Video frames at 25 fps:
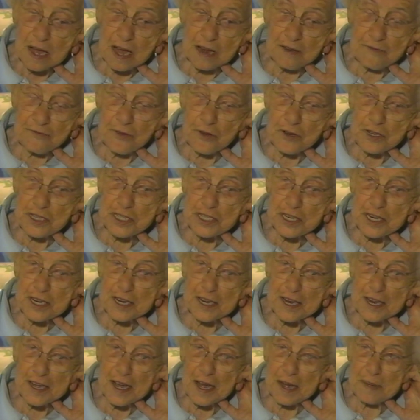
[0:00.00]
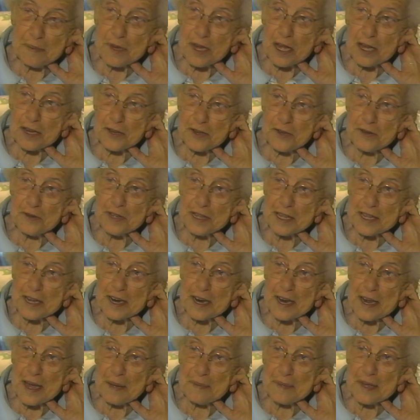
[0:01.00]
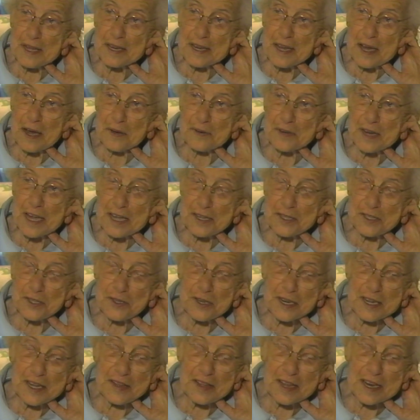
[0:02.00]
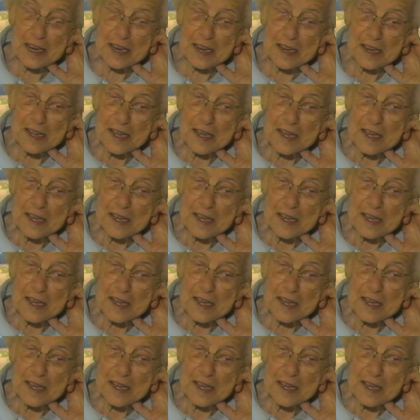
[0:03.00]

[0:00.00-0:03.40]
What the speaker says: Unfortunately, I'm not doing the climbing now, naturally, that